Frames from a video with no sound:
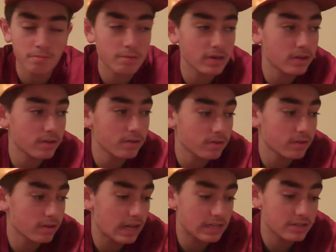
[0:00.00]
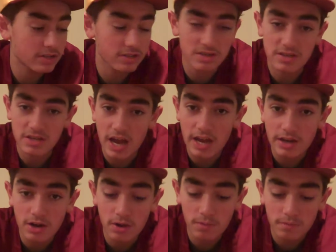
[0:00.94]
But that's just a
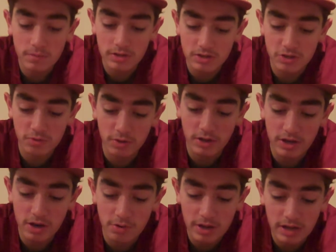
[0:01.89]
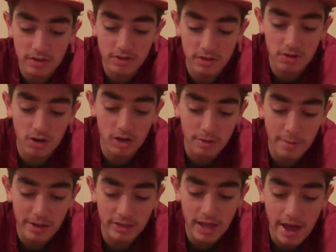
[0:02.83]
side note. There's really no need to talk
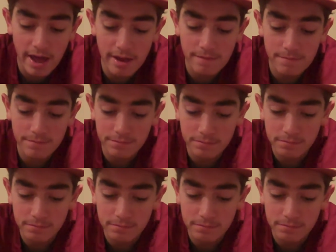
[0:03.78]
about that.